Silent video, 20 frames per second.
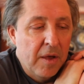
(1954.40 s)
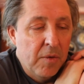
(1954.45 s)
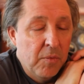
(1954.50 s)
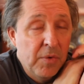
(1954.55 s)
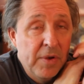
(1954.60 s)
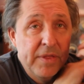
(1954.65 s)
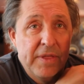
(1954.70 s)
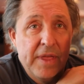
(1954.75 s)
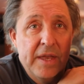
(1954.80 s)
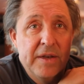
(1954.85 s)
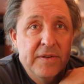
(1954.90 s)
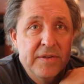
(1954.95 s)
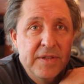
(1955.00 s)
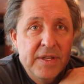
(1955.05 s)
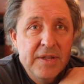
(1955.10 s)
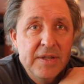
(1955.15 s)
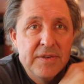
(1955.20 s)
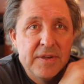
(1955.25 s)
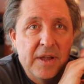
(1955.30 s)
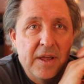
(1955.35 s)
with
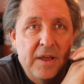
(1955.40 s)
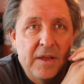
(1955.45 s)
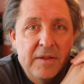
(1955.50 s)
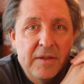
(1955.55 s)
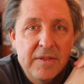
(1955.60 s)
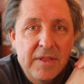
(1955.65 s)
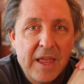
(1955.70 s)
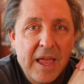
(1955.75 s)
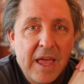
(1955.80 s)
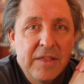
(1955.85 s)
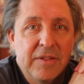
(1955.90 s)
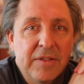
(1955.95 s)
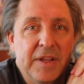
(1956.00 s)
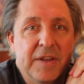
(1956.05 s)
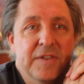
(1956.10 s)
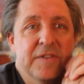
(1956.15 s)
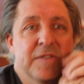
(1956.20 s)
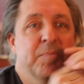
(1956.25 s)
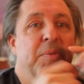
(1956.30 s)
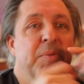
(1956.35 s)
anesthesia the
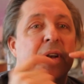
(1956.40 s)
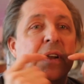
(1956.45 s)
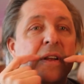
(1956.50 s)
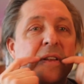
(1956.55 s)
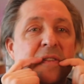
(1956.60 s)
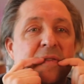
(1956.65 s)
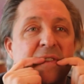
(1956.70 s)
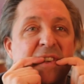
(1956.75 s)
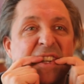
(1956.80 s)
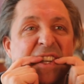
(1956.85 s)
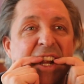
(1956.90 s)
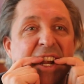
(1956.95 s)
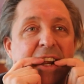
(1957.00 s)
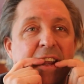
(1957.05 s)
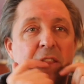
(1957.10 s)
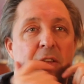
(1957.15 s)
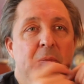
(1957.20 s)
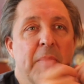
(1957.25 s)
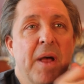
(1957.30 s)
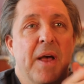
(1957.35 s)
athletes, put a stick
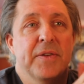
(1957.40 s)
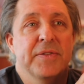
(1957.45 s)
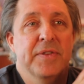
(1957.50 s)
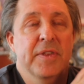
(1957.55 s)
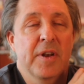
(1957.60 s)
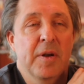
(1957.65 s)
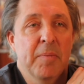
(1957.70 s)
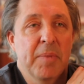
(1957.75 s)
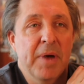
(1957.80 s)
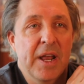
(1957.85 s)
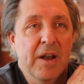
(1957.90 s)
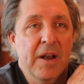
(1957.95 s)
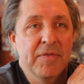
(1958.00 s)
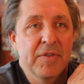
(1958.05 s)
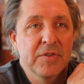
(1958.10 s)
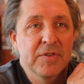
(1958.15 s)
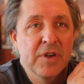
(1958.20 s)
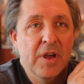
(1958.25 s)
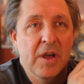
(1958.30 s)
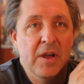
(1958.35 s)
in their mouth so they didn't bite off
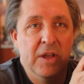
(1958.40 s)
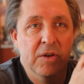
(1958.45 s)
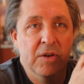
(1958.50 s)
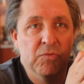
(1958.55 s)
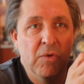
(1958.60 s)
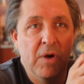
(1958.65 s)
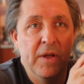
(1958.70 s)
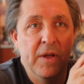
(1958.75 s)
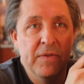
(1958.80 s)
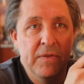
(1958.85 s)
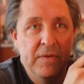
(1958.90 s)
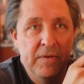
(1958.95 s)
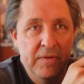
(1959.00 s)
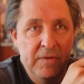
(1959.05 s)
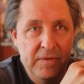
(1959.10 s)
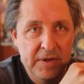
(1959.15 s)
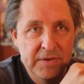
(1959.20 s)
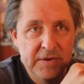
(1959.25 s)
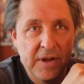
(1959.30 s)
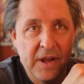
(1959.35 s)
their tongue, and run
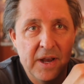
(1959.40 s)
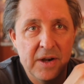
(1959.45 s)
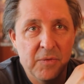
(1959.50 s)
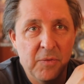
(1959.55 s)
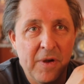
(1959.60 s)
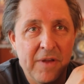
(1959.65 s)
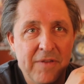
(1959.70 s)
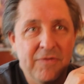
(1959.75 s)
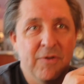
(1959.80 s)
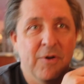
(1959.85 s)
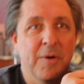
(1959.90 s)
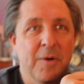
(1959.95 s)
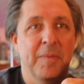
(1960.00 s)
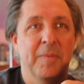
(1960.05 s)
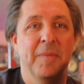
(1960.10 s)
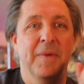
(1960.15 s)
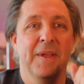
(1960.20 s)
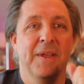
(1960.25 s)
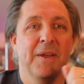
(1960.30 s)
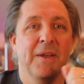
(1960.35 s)
this kind of
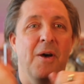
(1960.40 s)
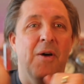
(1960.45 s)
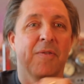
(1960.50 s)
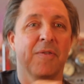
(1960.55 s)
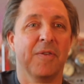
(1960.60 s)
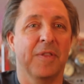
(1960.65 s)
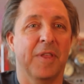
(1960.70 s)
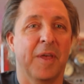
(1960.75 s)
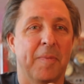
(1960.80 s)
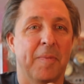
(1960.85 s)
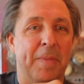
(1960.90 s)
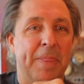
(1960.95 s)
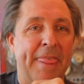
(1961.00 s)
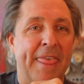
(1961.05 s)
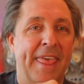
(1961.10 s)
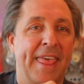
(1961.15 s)
waveform over them.